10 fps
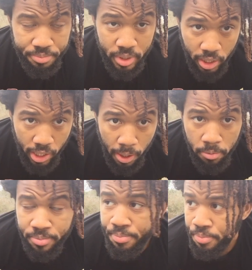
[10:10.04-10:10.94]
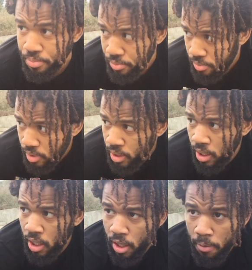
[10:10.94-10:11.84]
Okay.
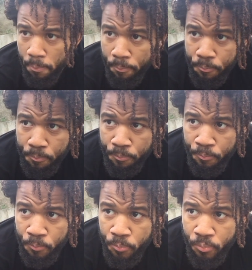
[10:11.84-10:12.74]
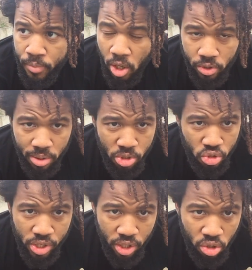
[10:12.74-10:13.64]
Um, I'll
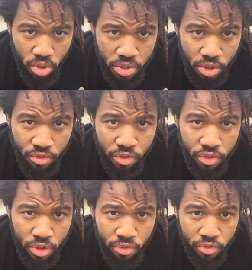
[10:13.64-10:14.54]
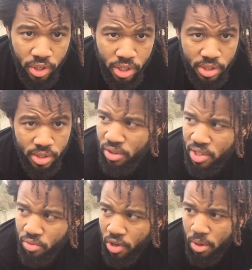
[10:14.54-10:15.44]
demonstrate a crossover for you first. So
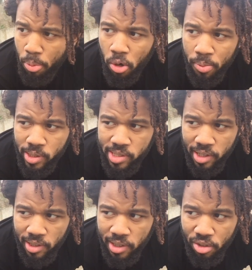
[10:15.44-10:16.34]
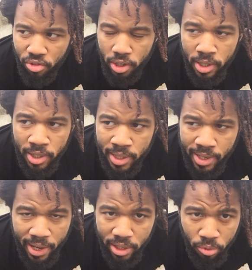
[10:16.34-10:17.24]
it's a very popular technique for
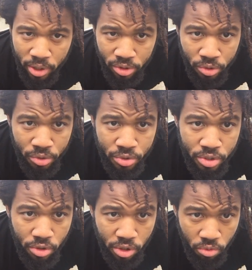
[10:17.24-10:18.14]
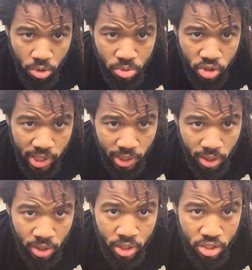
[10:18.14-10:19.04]
anyone who's doing rope training
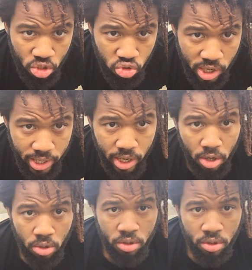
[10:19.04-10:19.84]
to try out.